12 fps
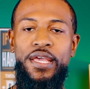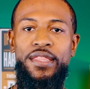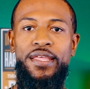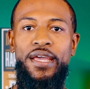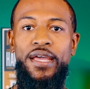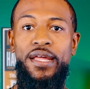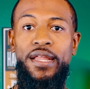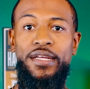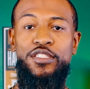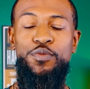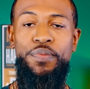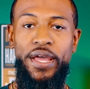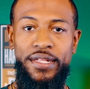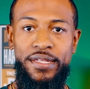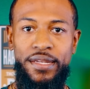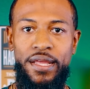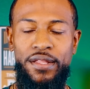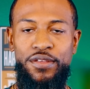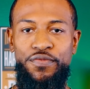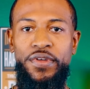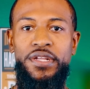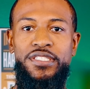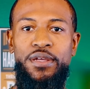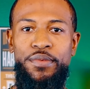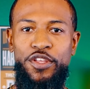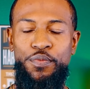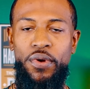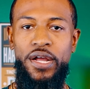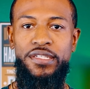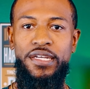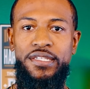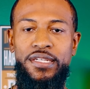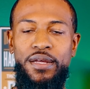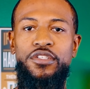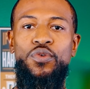than expected to finish some of these projects up.